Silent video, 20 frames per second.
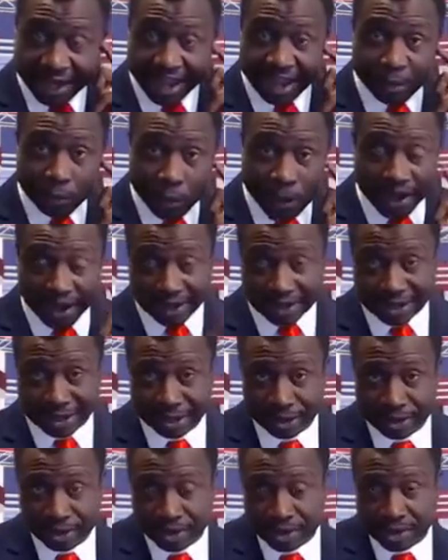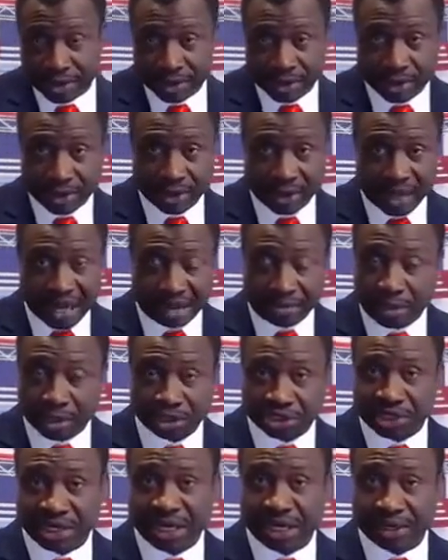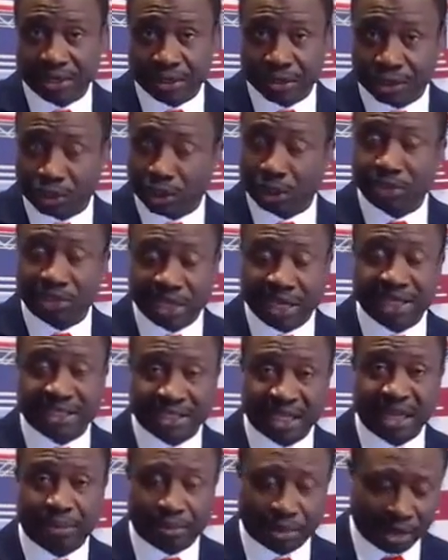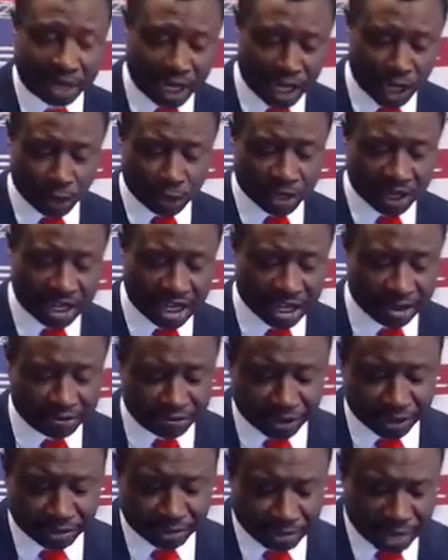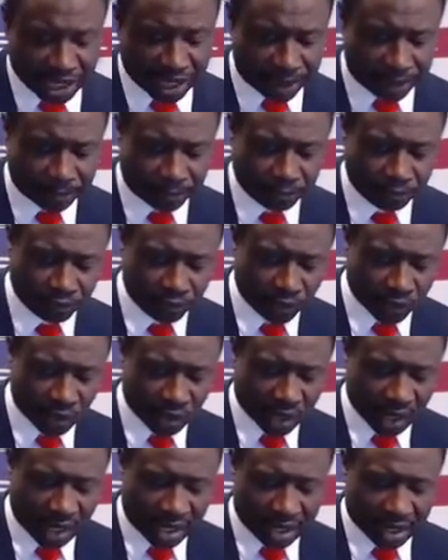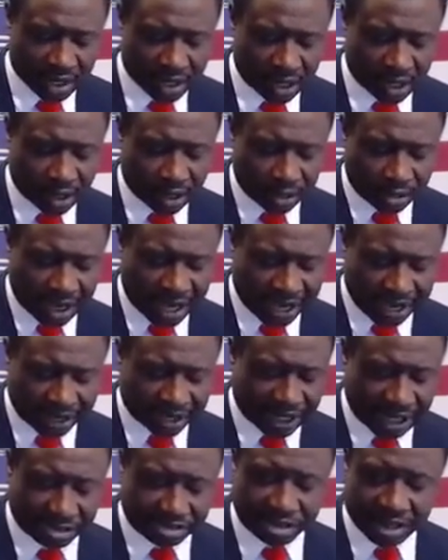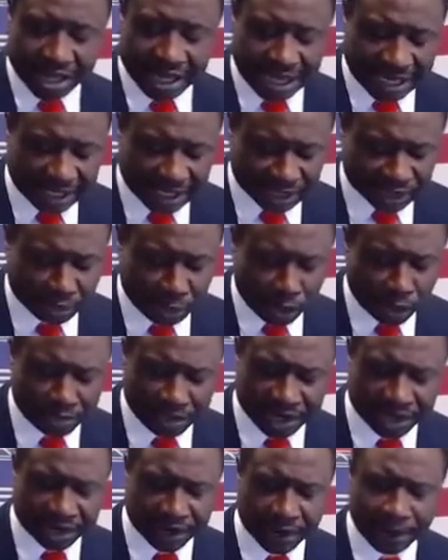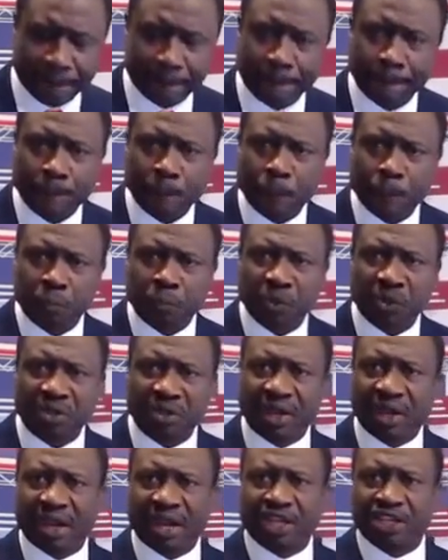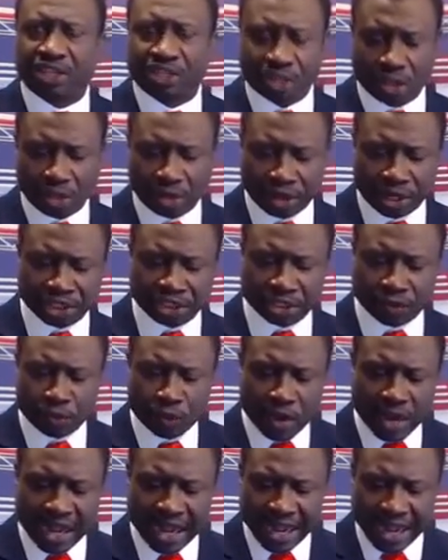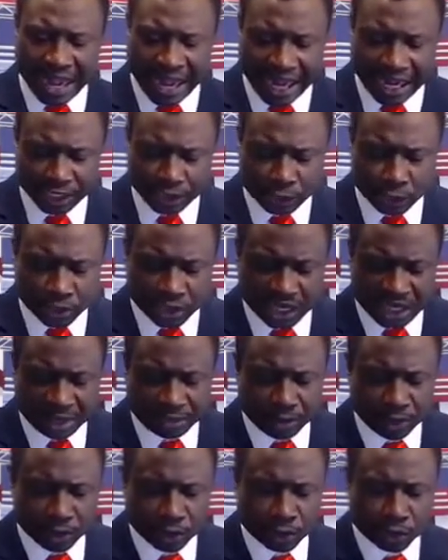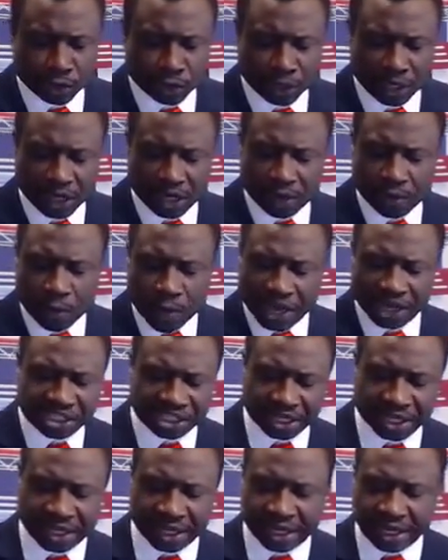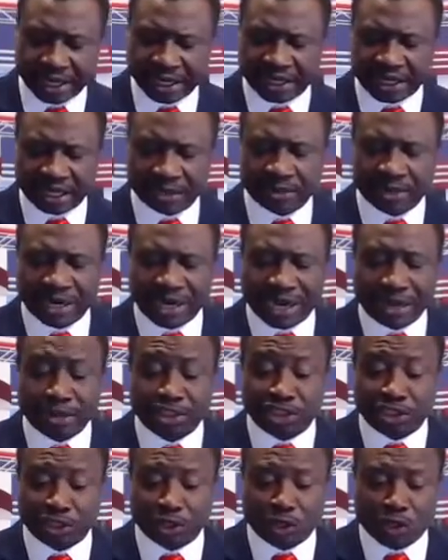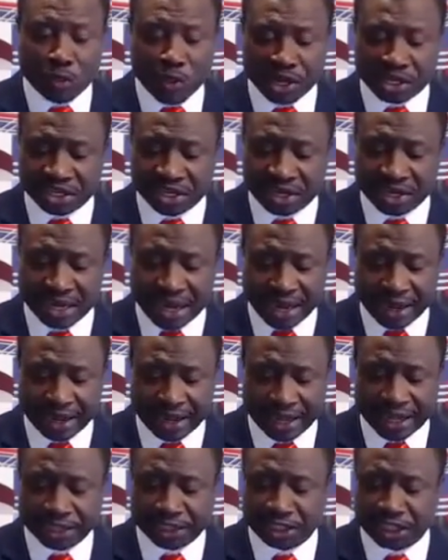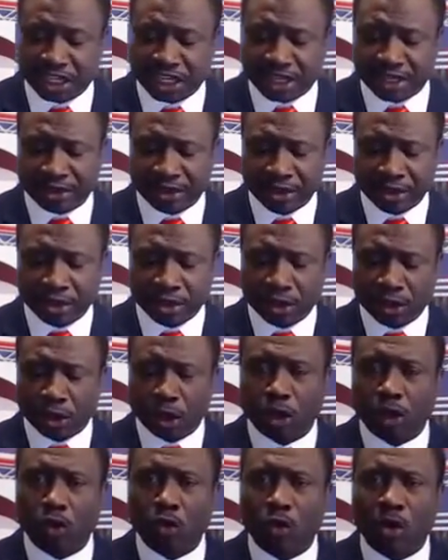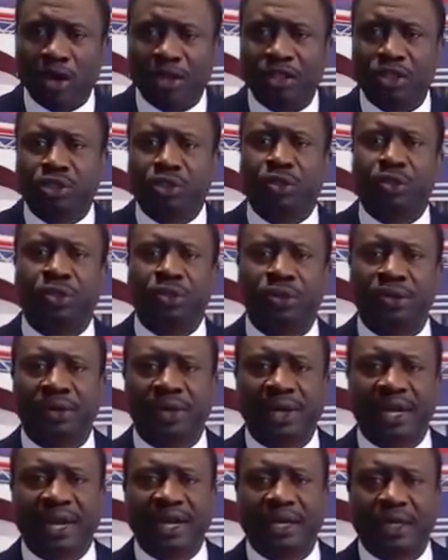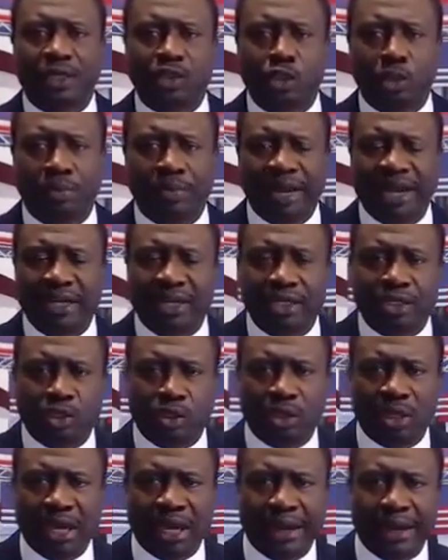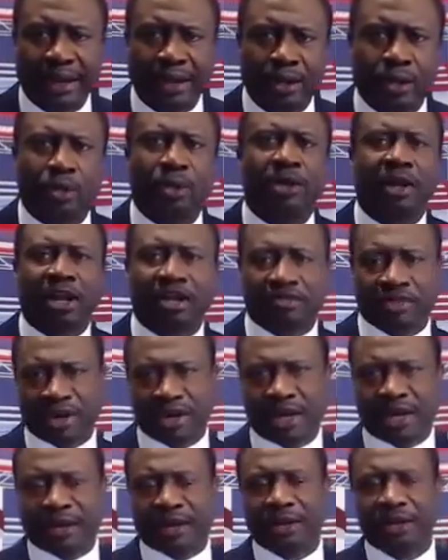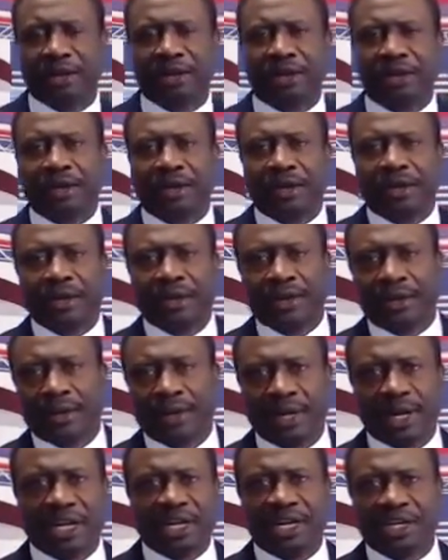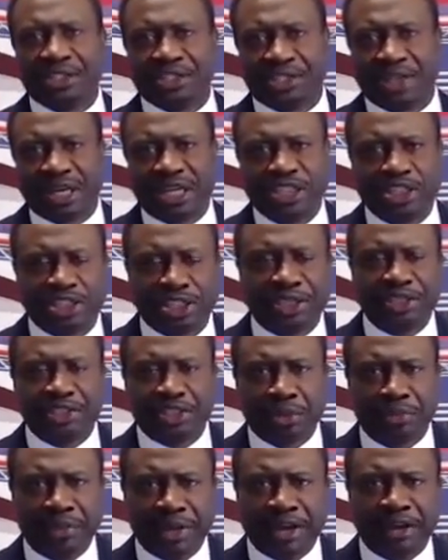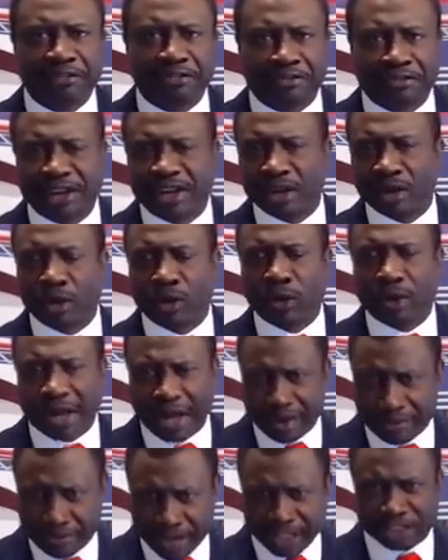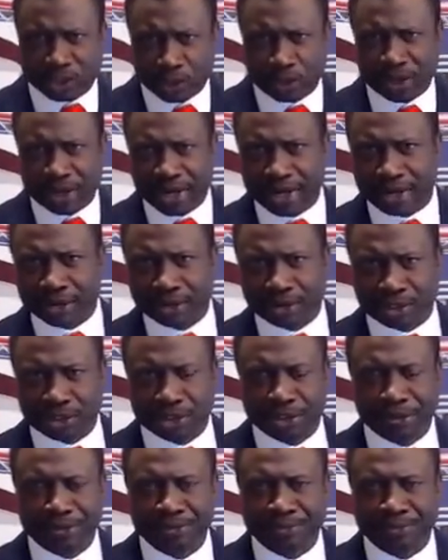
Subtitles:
a week, I must tell you something has happened and you will hear from me. All right, I think at this moment, there is no reason why I should keep you waiting and keep Ground Zero waiting. I guess they all want to get to bed tonight. Good evening, ladies and gentlemen, fellow Ambazonians.